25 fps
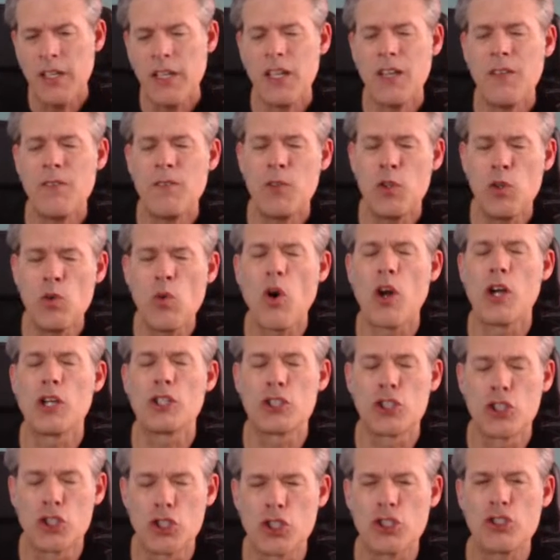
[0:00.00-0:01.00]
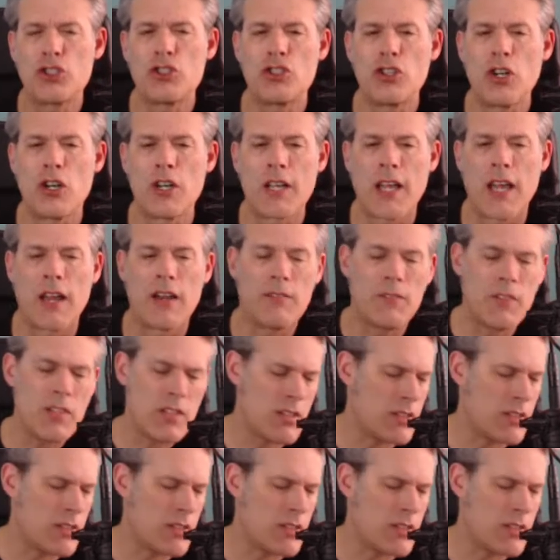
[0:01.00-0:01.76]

if you are just starting out. If this